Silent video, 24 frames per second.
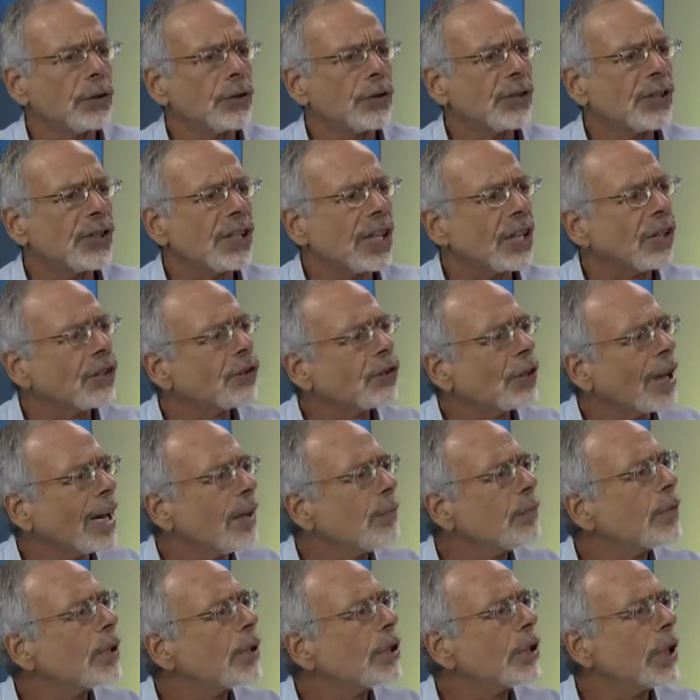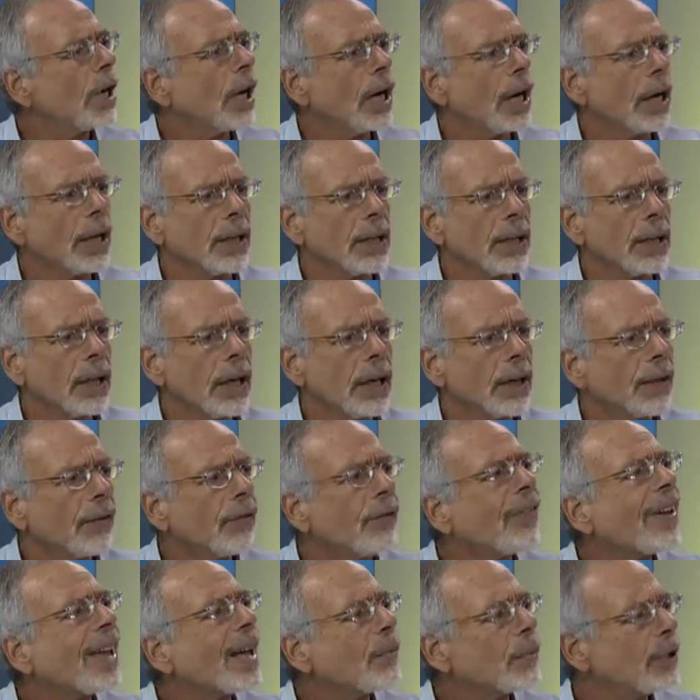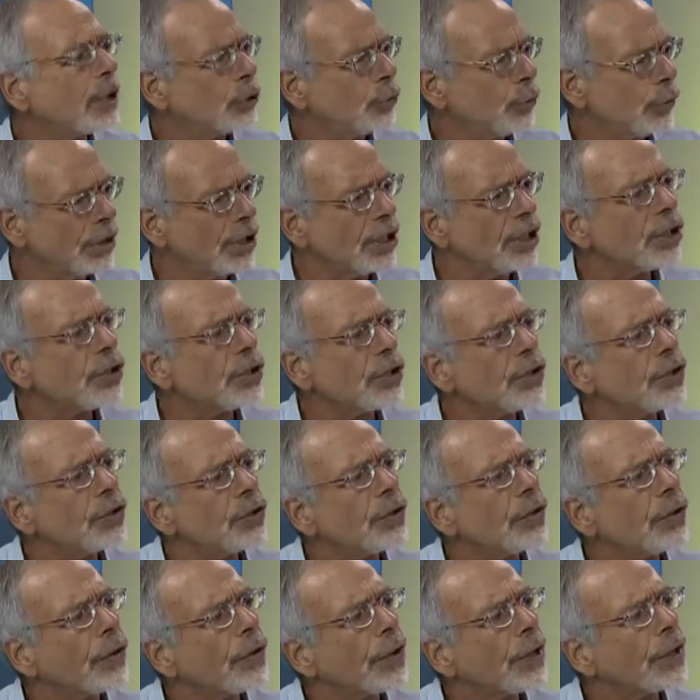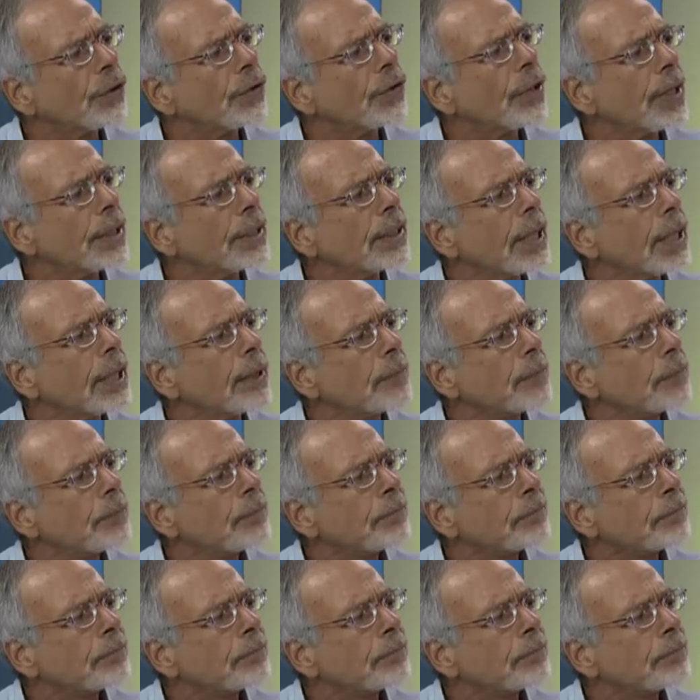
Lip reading: just the excitement on the family traditions and things like that.